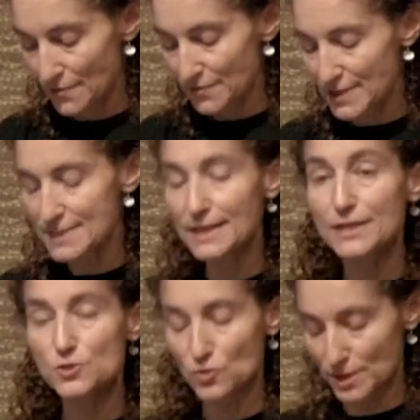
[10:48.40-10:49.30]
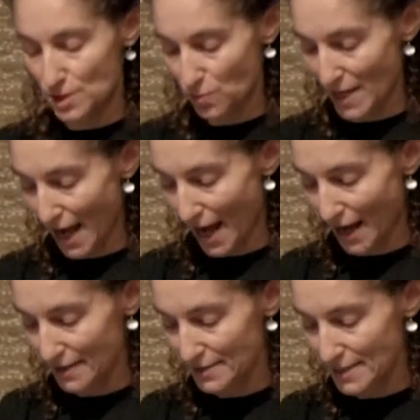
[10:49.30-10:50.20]
This interest we
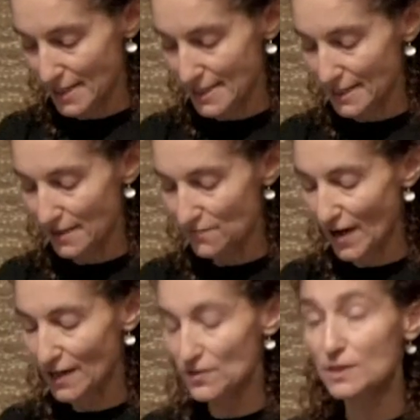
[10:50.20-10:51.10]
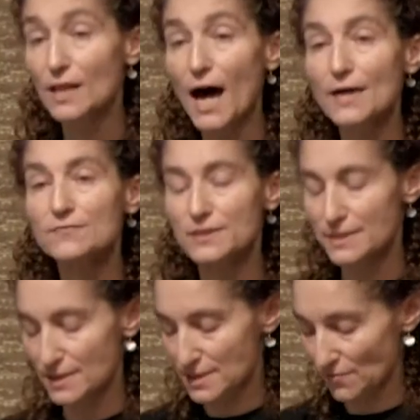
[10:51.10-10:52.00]
had in conveying the
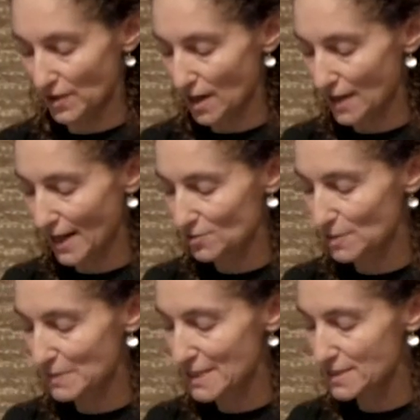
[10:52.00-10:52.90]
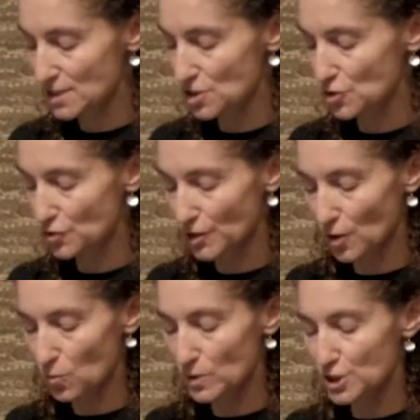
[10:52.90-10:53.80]
liveliness of the cutout to Matisse's
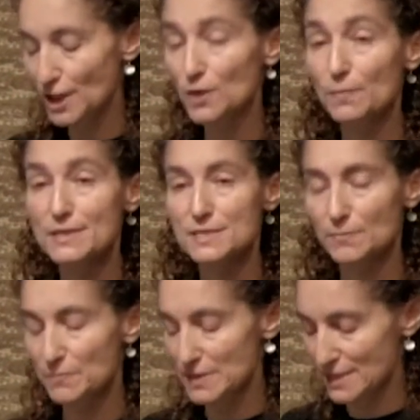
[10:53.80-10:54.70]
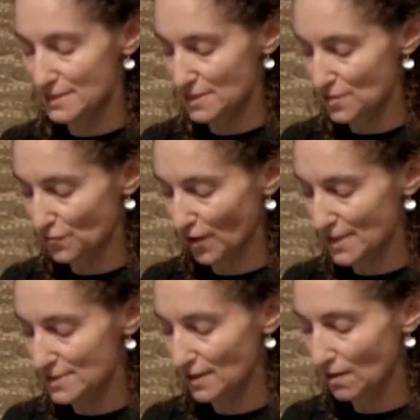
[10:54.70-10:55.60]
studio was shared by some of Matisse's
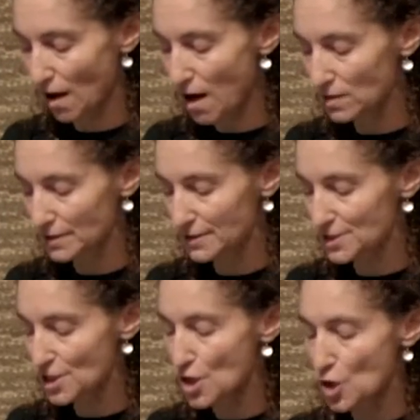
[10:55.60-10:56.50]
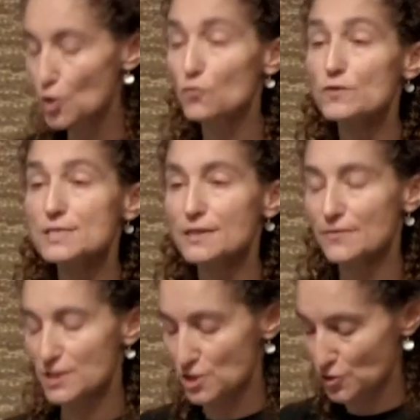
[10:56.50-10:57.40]
friends and colleagues who
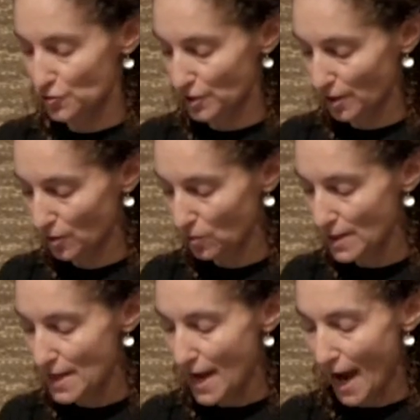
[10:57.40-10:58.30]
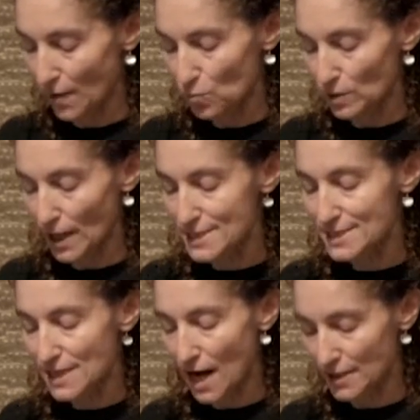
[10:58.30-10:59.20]
visited the studio and were
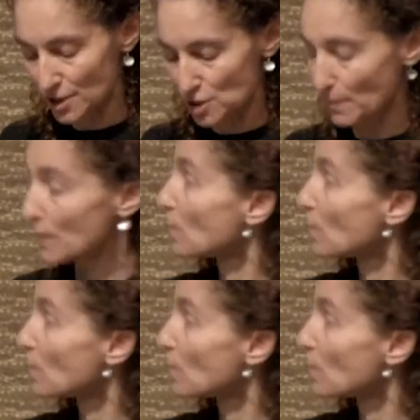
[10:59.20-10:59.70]
astonished by